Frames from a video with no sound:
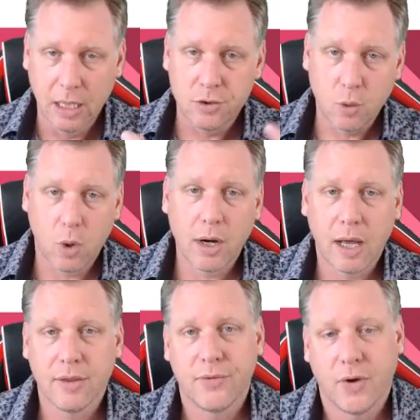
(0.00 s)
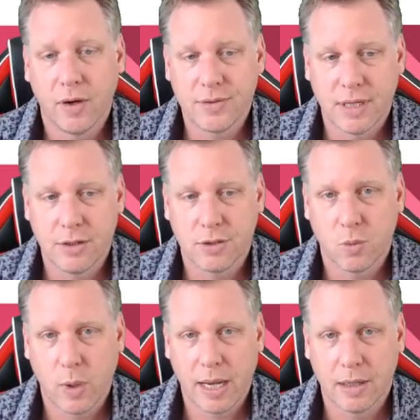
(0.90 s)
So what are the 5 stages of
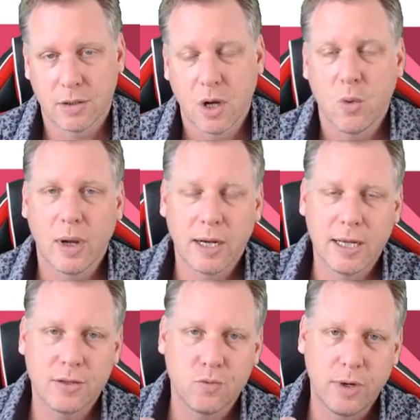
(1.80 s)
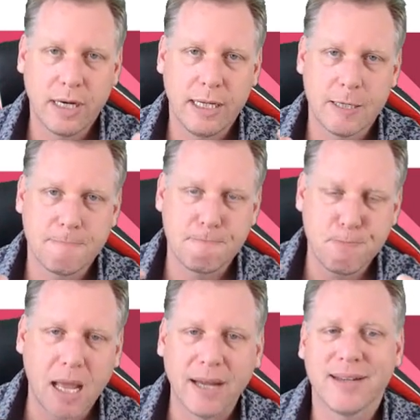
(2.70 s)
awareness? Well, it's really
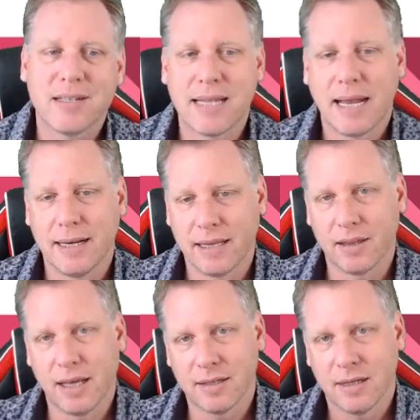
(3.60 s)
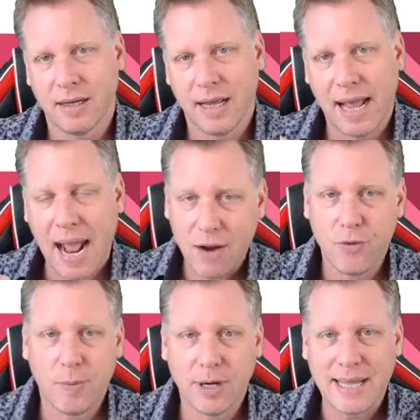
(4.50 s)
understanding that
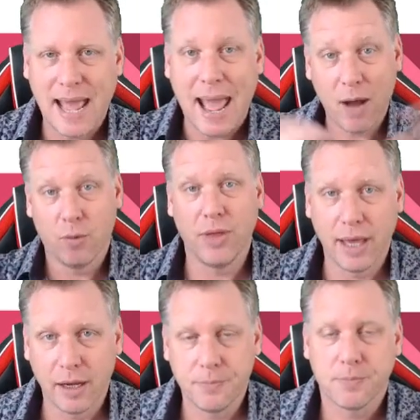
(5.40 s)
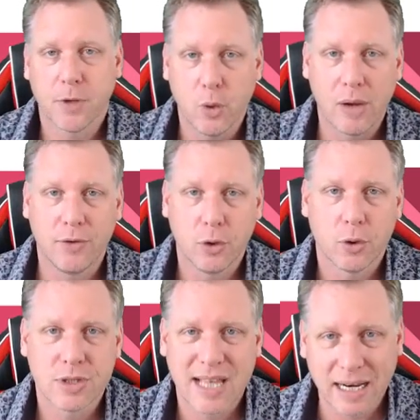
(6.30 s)
everybody out there, whoever
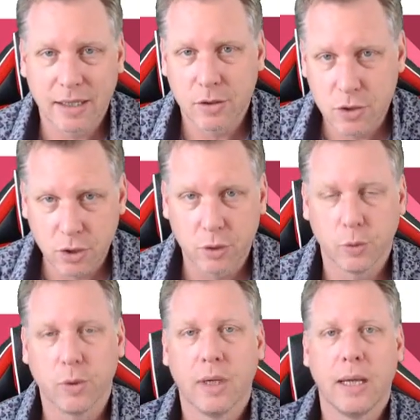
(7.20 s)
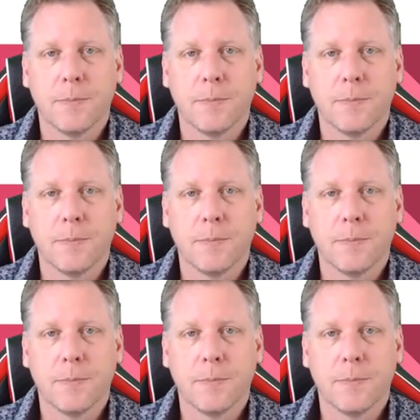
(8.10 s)
you're selling to,